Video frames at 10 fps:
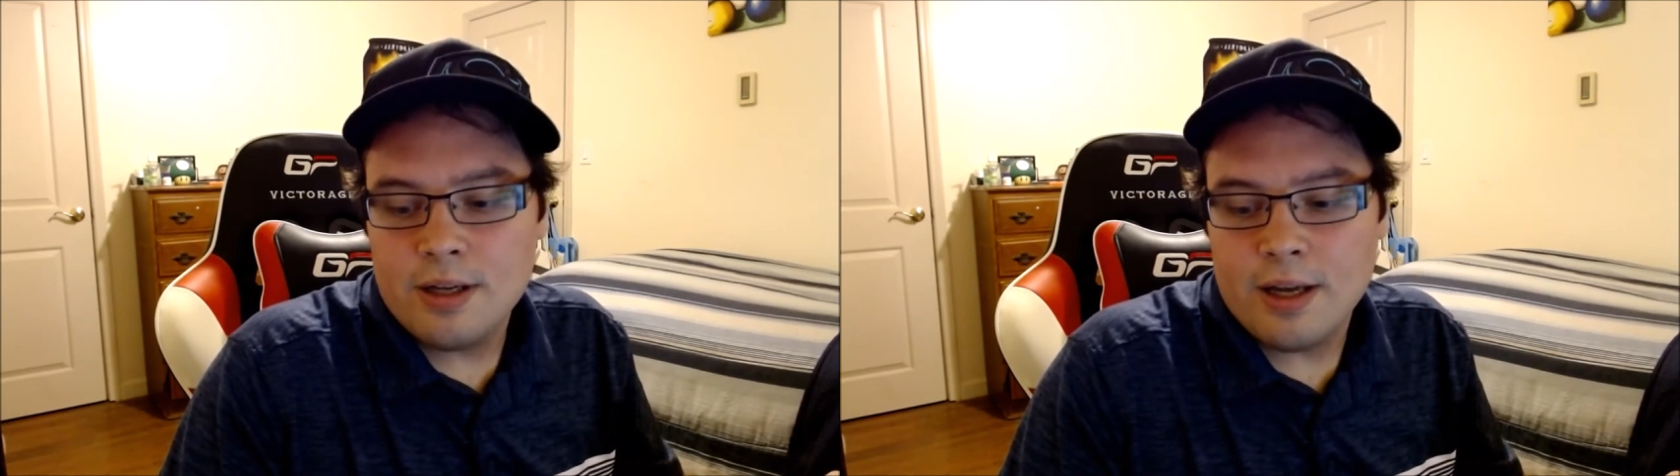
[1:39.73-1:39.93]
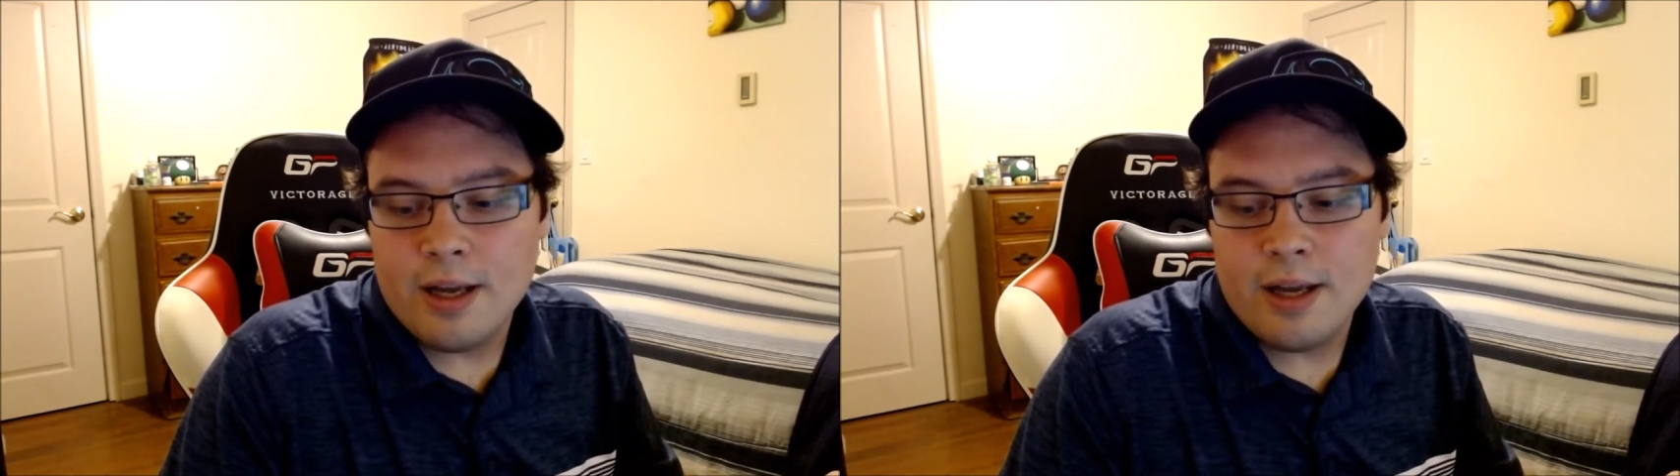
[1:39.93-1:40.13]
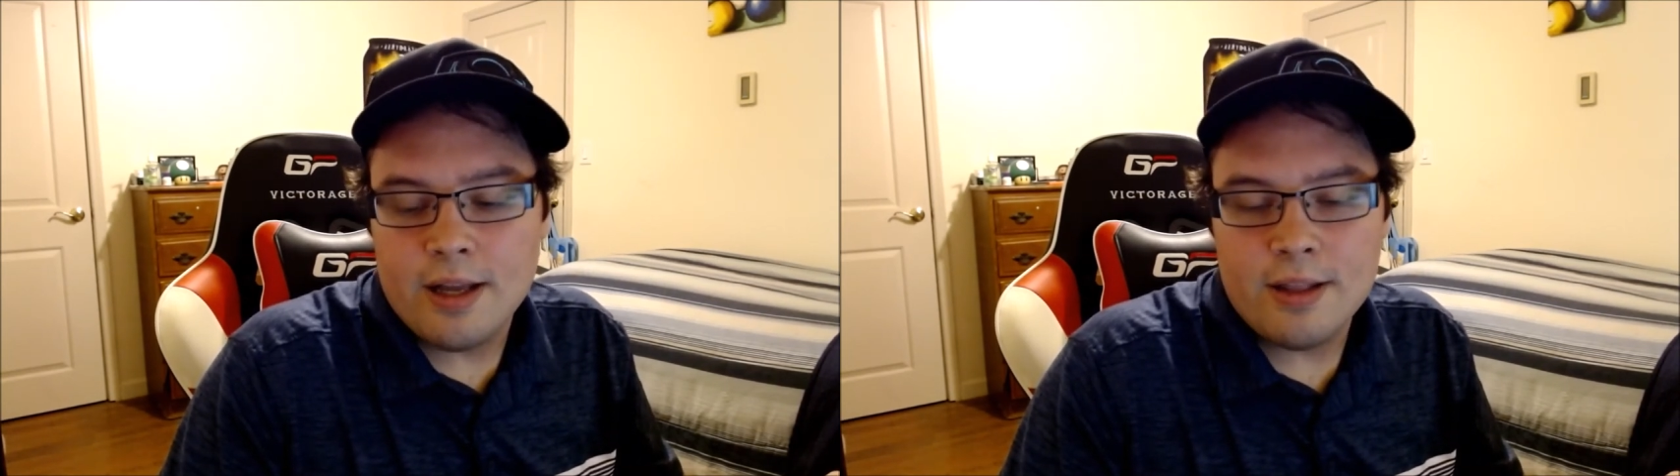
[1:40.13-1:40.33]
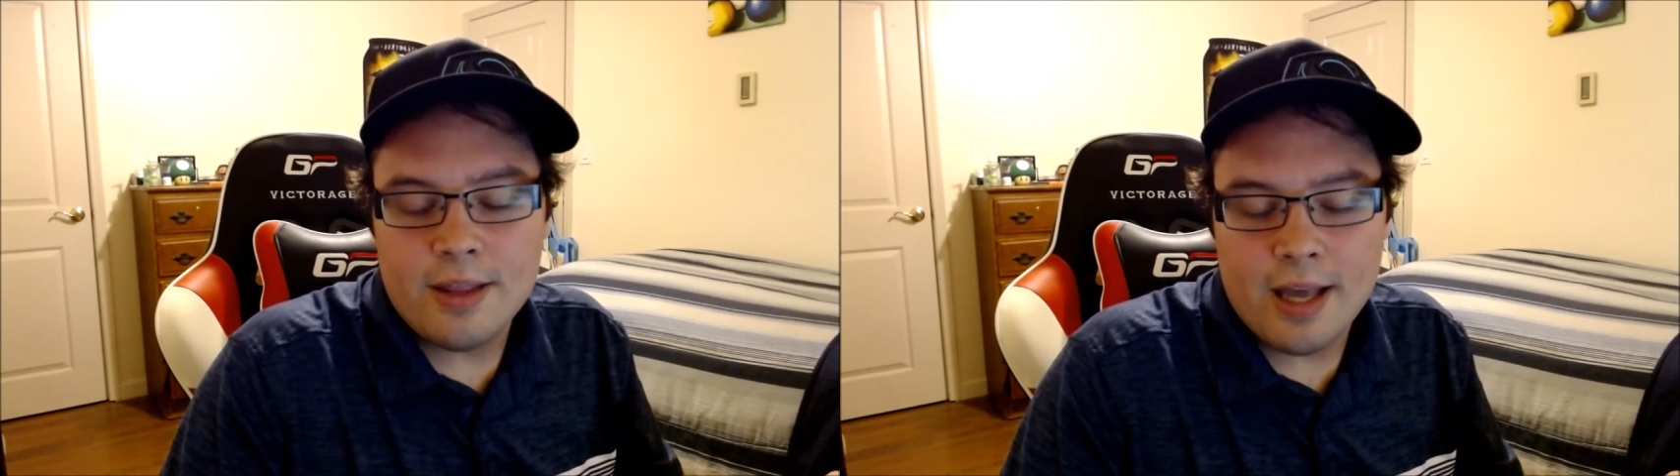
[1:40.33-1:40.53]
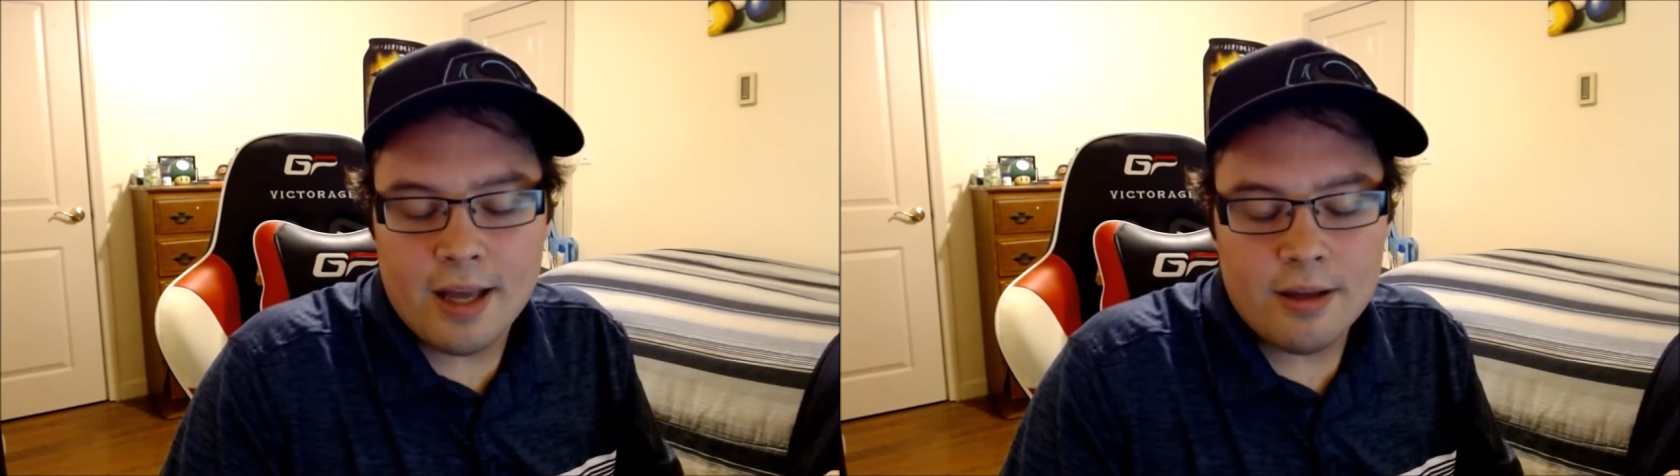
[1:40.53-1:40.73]
and
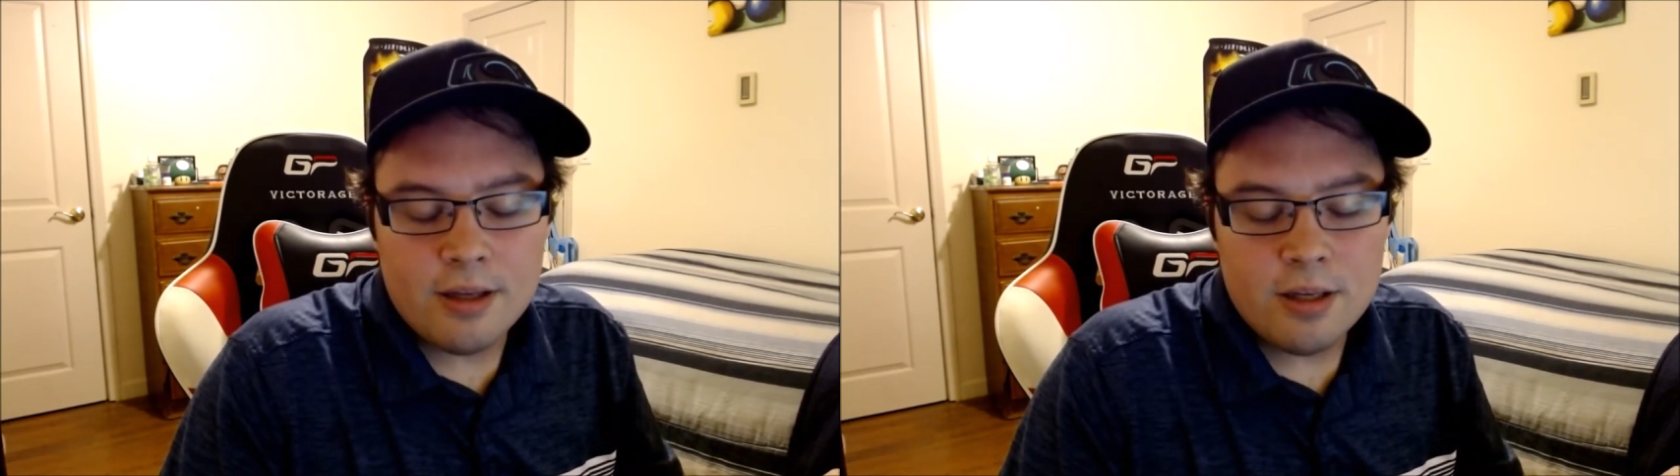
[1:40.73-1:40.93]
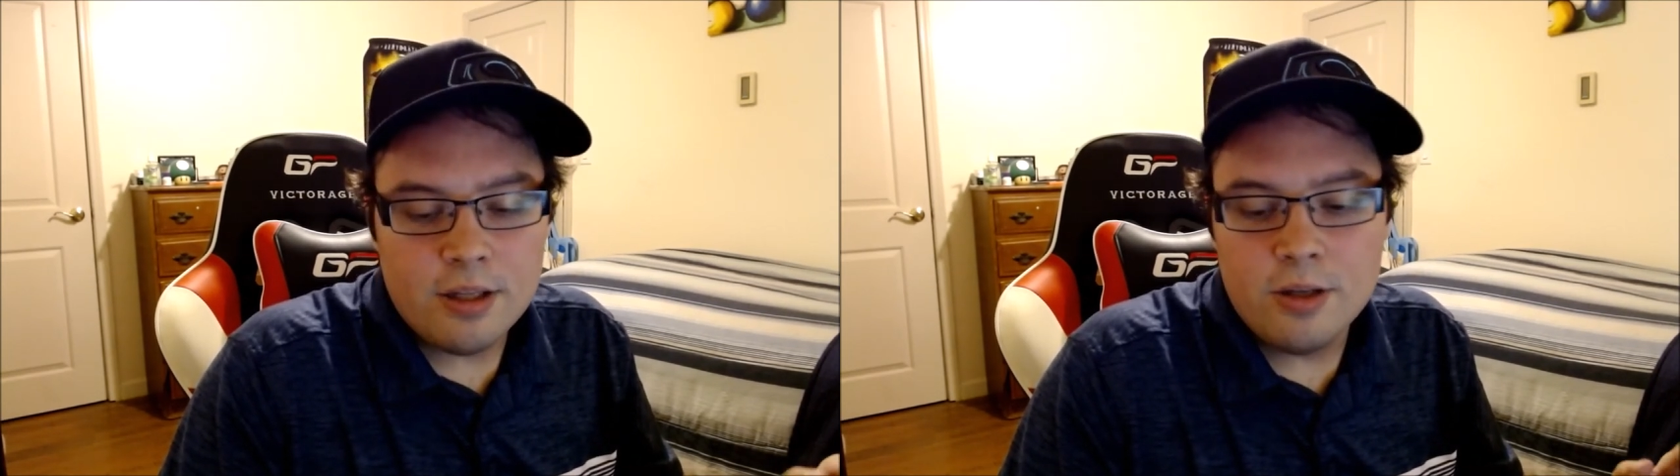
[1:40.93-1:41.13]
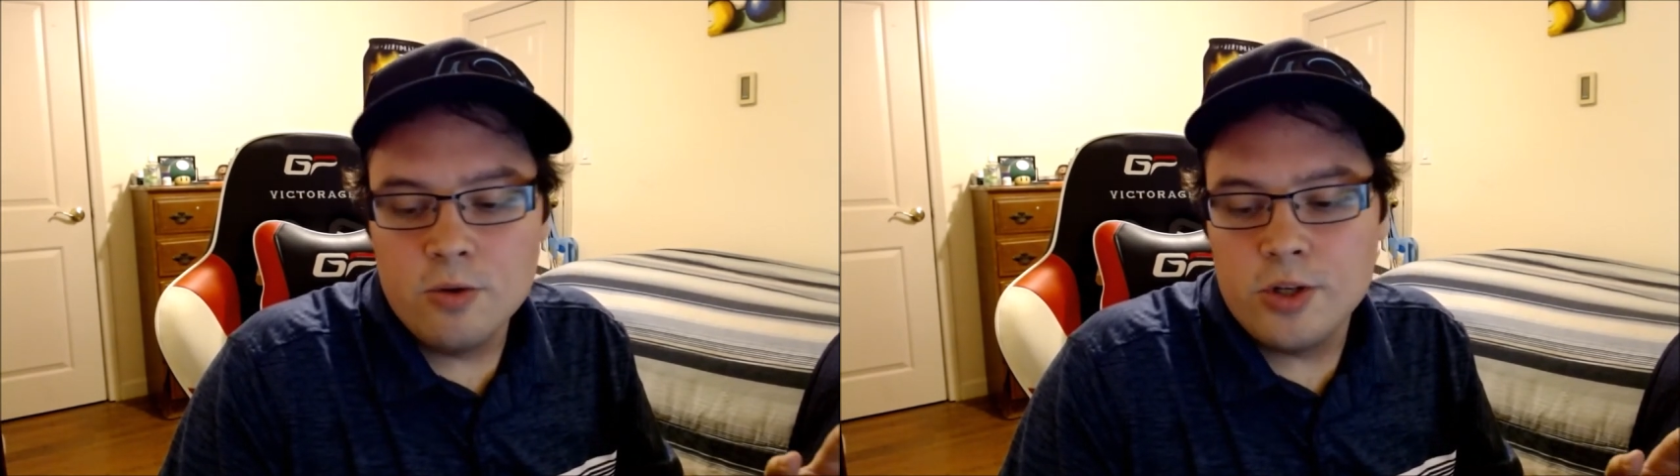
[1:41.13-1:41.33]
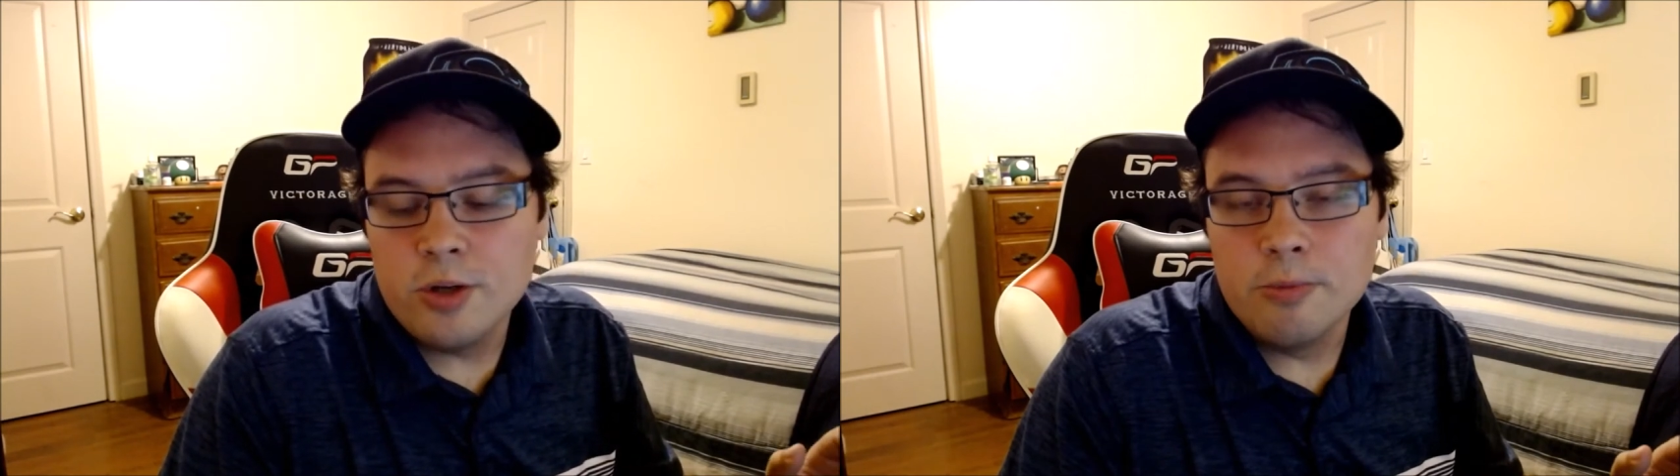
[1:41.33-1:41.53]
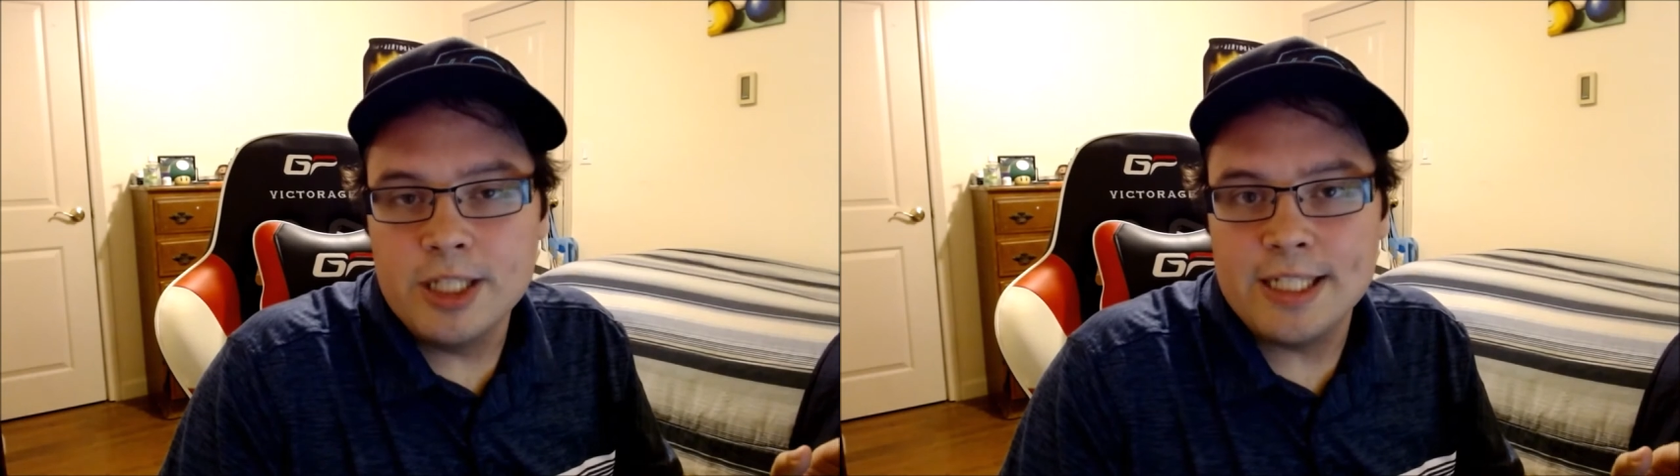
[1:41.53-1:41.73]
that YouTube
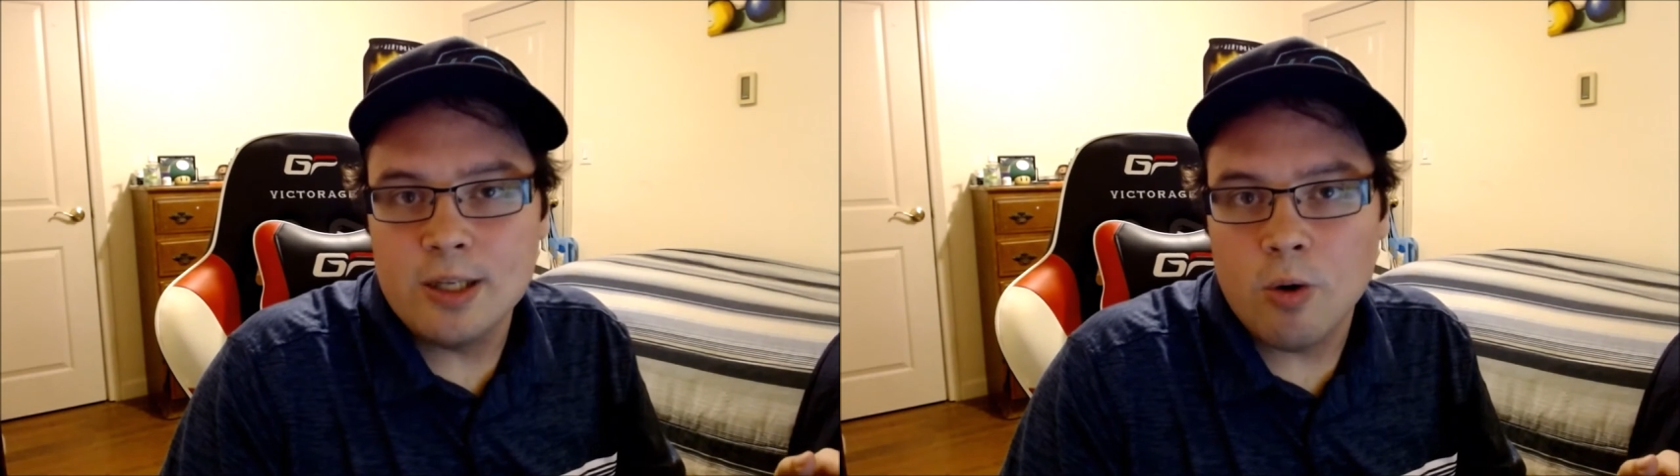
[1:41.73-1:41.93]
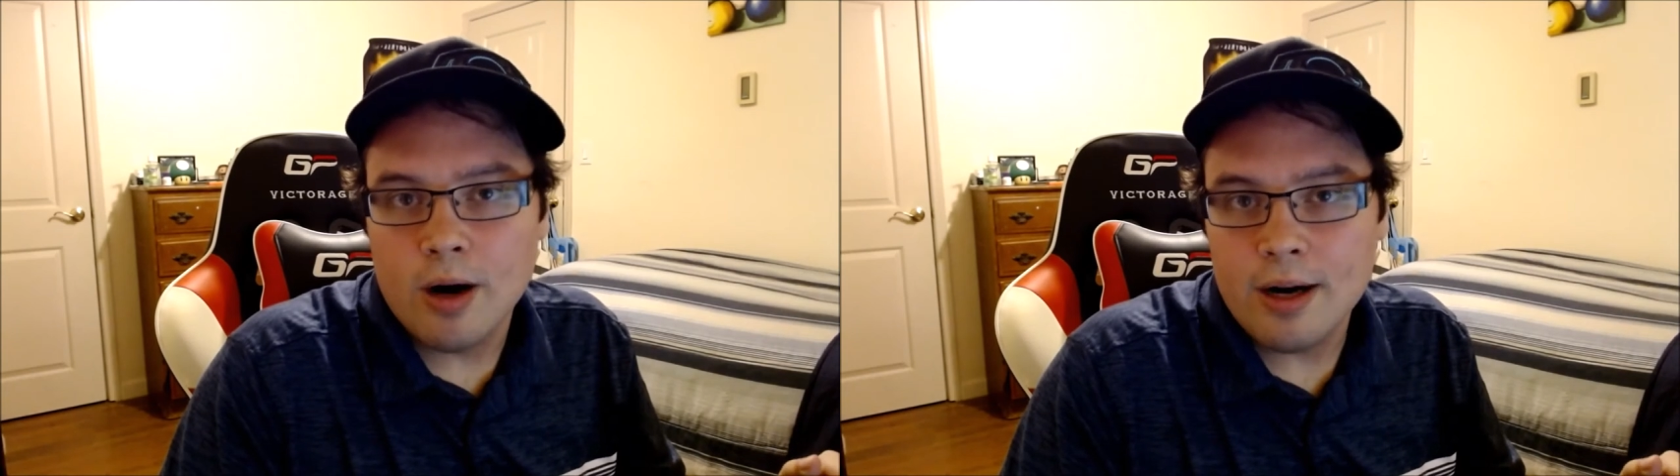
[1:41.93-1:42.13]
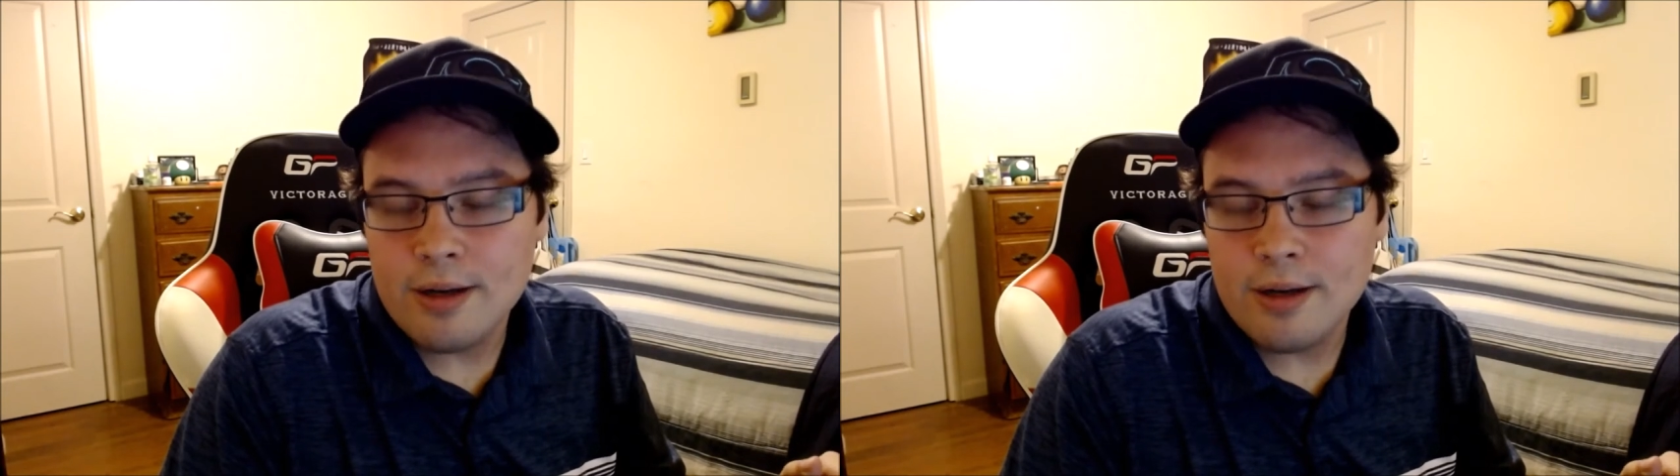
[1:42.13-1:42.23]
short.